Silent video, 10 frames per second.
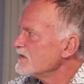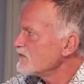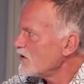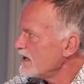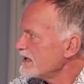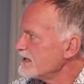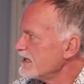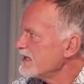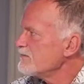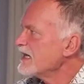for
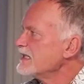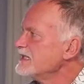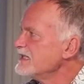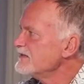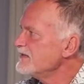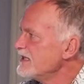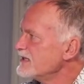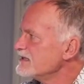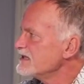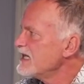electric and magnetic
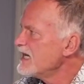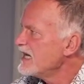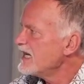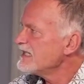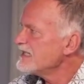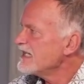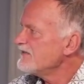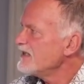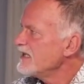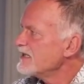fields, and then
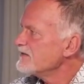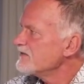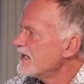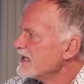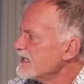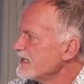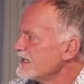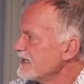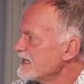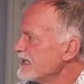we have
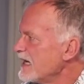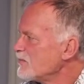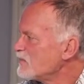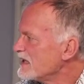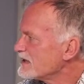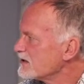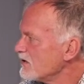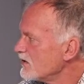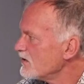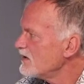Faraday and Ampere's
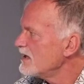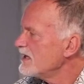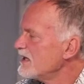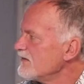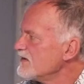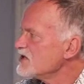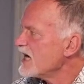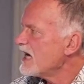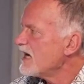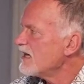law, which
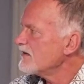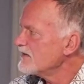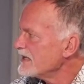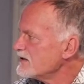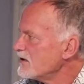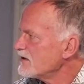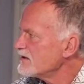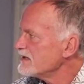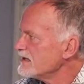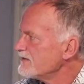are vector
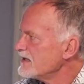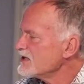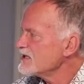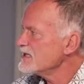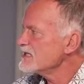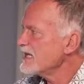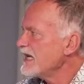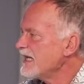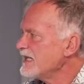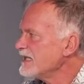equations,
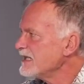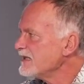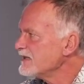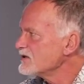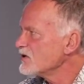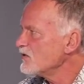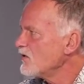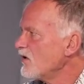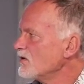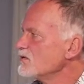and so
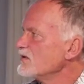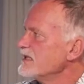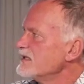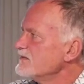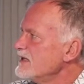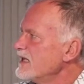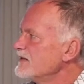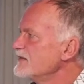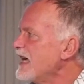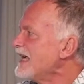altogether we
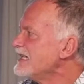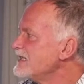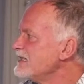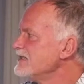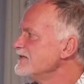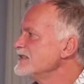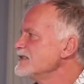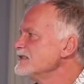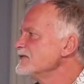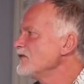have 8
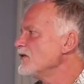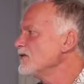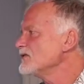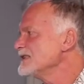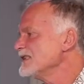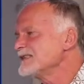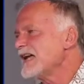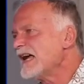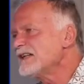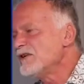equations for 6
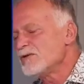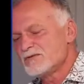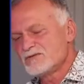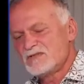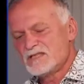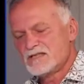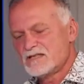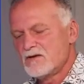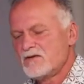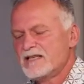unknowns, which is
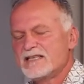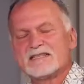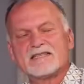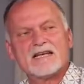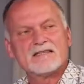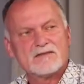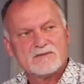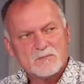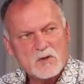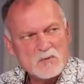already kind
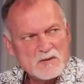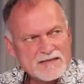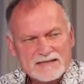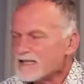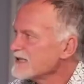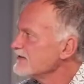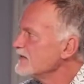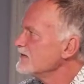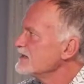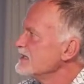of problematic, as we
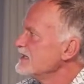will see